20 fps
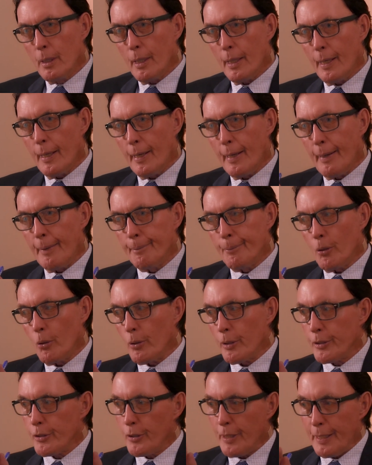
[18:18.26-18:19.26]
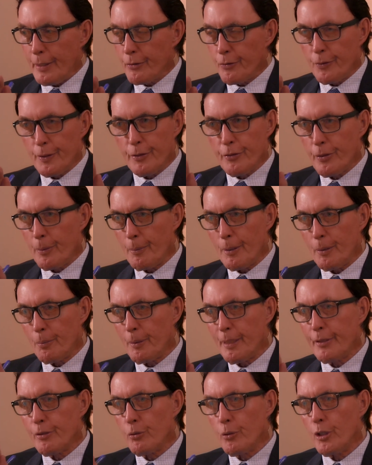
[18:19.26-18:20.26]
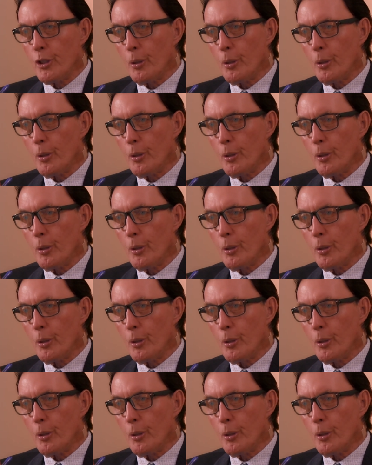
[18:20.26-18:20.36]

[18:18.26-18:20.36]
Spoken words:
or transfer it some other place where